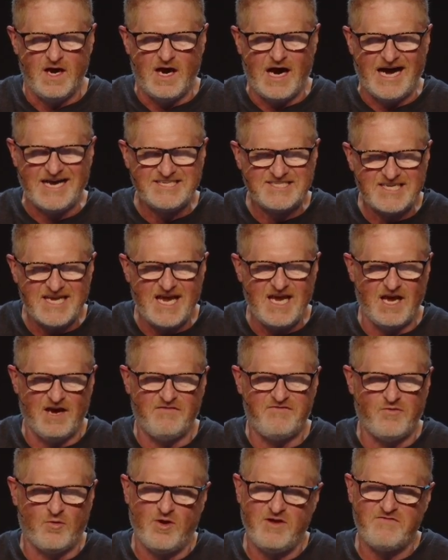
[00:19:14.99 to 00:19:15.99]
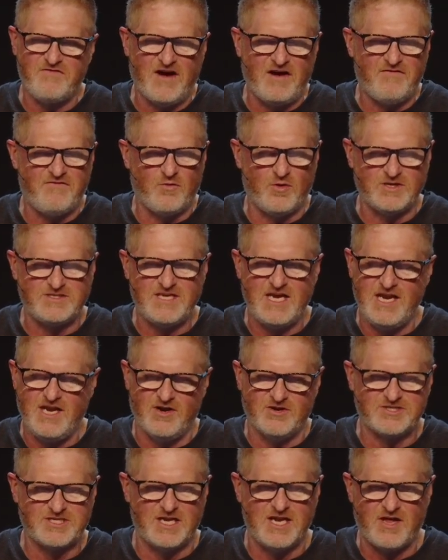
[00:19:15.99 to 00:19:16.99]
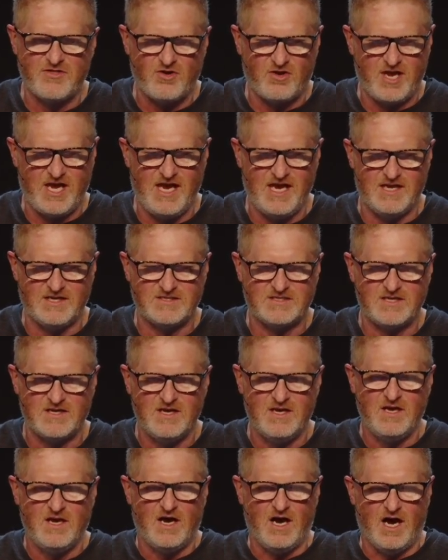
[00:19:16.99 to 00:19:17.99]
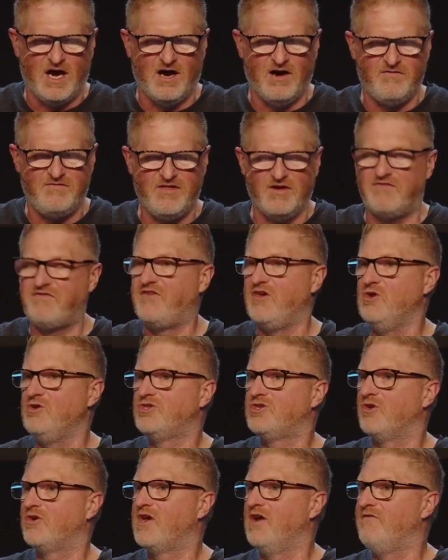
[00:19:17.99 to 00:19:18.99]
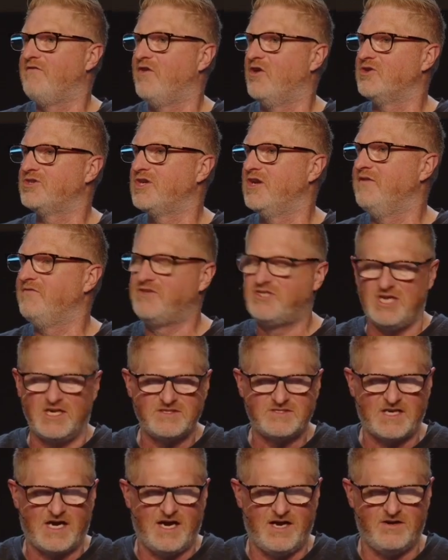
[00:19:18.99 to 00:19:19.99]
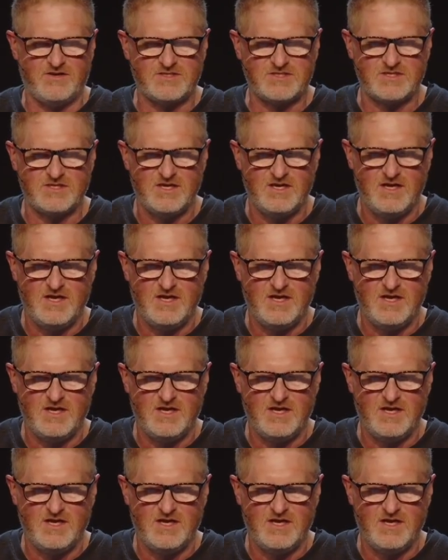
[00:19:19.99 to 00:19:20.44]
Isaiah 45:14, here's another hint of the future conversion of Gentiles.